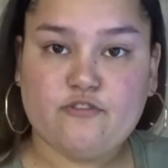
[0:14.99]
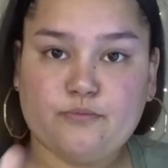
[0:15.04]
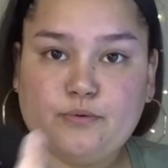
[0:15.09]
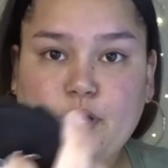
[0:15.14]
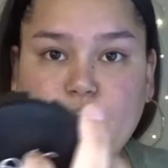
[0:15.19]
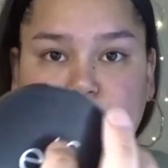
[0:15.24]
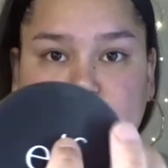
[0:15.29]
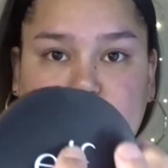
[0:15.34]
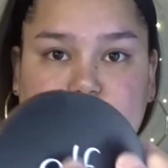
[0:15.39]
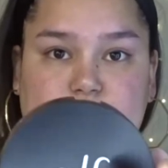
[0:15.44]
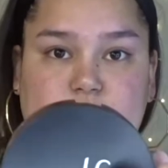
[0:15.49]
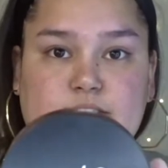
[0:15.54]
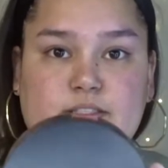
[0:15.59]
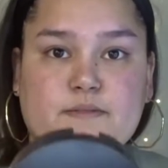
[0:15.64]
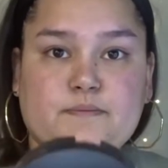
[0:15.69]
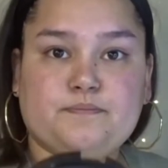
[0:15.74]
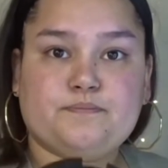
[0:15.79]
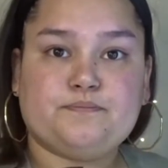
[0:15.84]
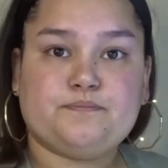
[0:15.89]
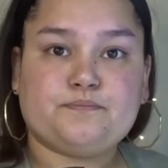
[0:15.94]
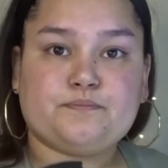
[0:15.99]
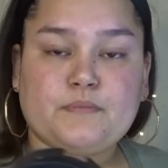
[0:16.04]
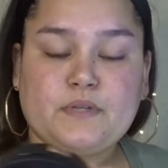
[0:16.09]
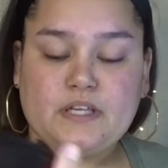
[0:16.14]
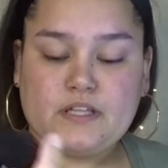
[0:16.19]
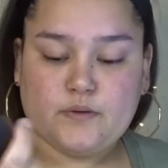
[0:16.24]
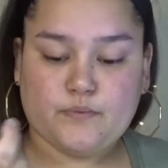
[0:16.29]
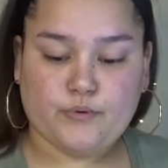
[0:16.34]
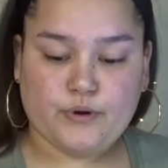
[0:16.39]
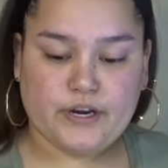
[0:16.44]
products,
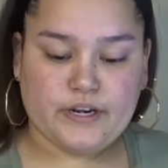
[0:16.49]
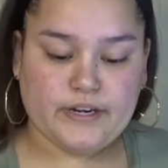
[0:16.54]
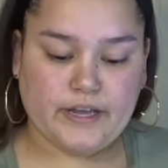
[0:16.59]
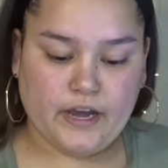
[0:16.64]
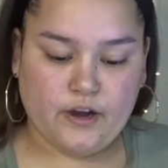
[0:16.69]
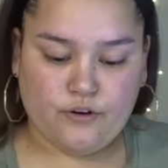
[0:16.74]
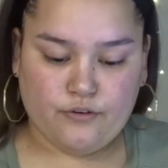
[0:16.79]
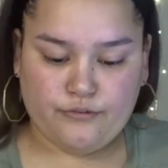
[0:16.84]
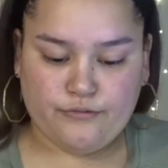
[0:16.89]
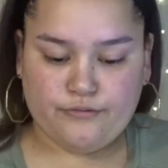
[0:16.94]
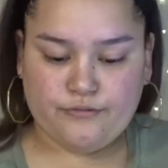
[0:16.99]
the brand e.l.f.